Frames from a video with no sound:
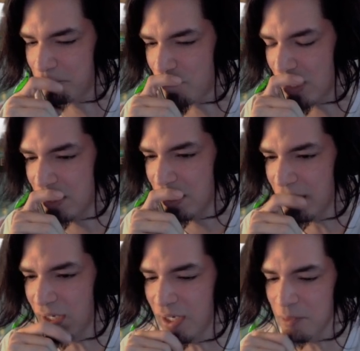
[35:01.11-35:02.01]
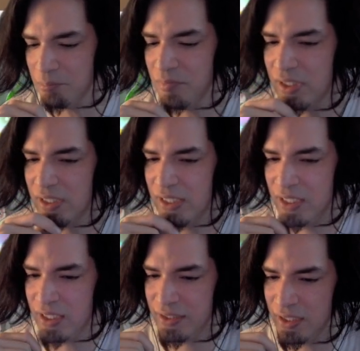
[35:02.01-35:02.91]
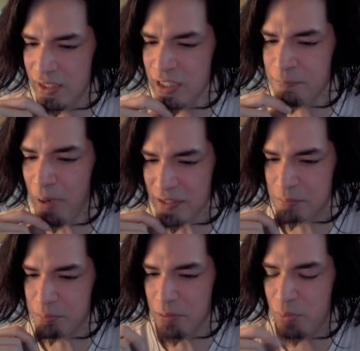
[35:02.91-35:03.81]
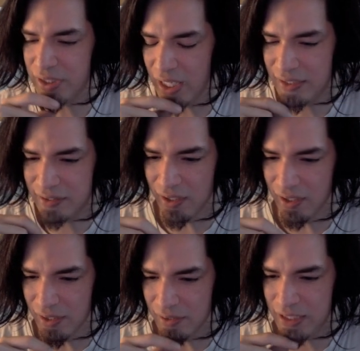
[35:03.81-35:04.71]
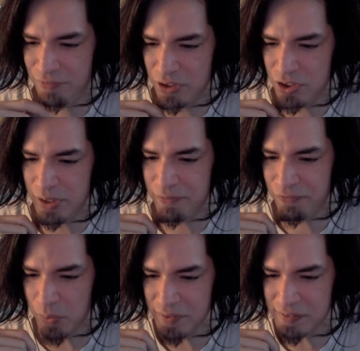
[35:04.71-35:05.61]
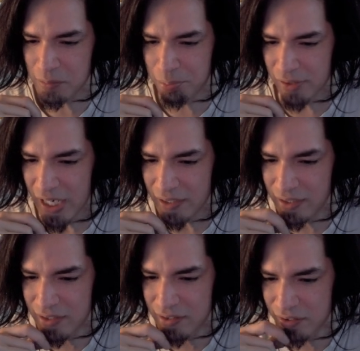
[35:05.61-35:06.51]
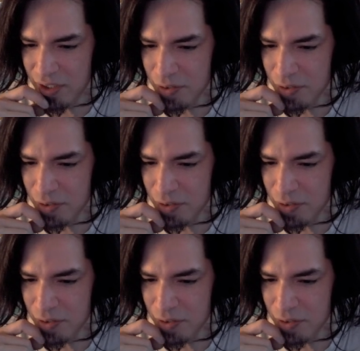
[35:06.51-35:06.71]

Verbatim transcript: It is possible with like the if you do Enforcer Bradley, you know,